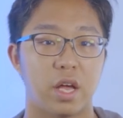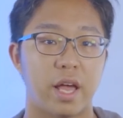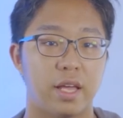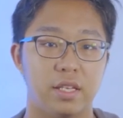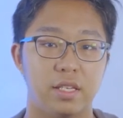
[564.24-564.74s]

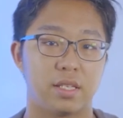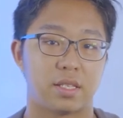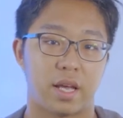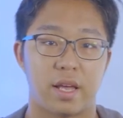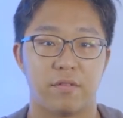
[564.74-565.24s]
at
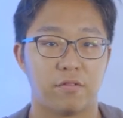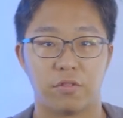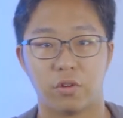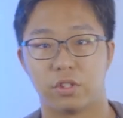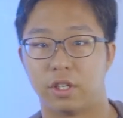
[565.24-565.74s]
least 10
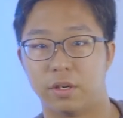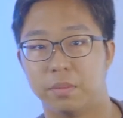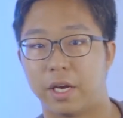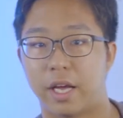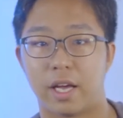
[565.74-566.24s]

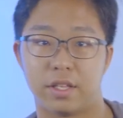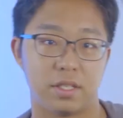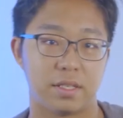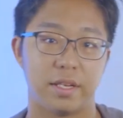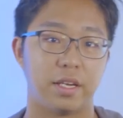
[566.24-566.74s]
4TB hard
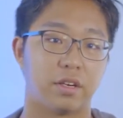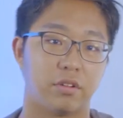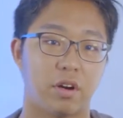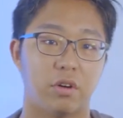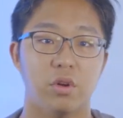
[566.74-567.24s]
disks laying
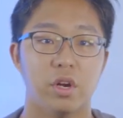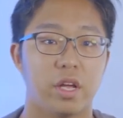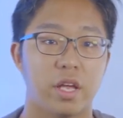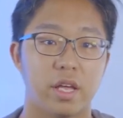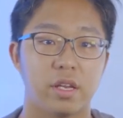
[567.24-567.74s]
around,
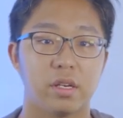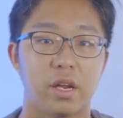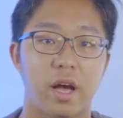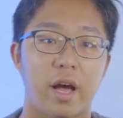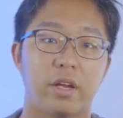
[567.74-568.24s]
and
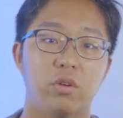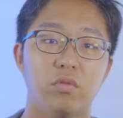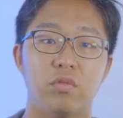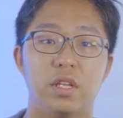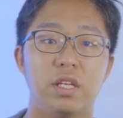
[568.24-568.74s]
I
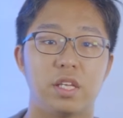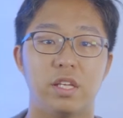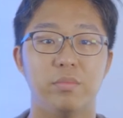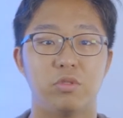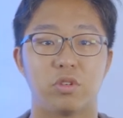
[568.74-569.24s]
don't really
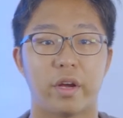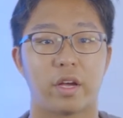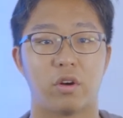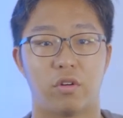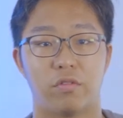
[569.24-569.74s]
keep
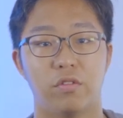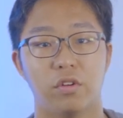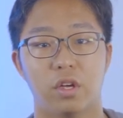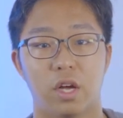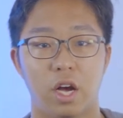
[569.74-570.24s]
track of
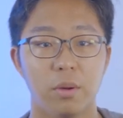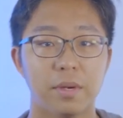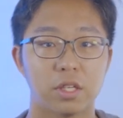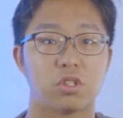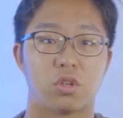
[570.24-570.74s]
how
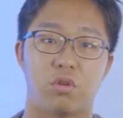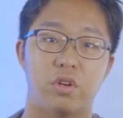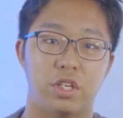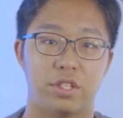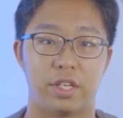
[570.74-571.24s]
much
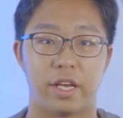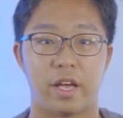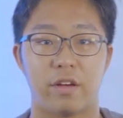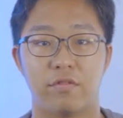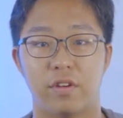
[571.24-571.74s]
storage they
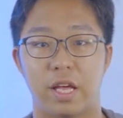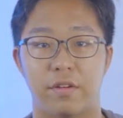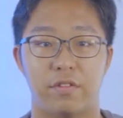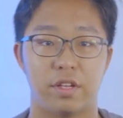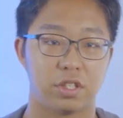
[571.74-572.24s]
have
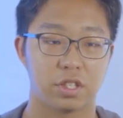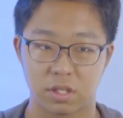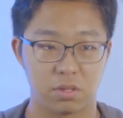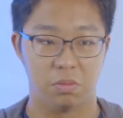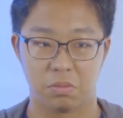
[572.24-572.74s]
left and
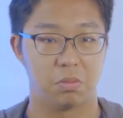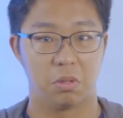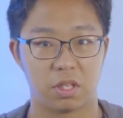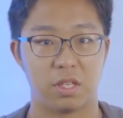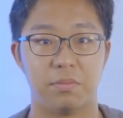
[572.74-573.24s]
just
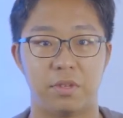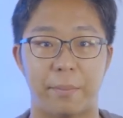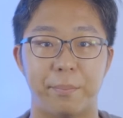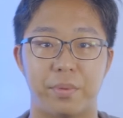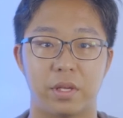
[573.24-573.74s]
keep
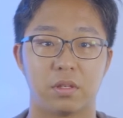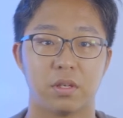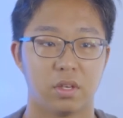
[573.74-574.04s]
dumping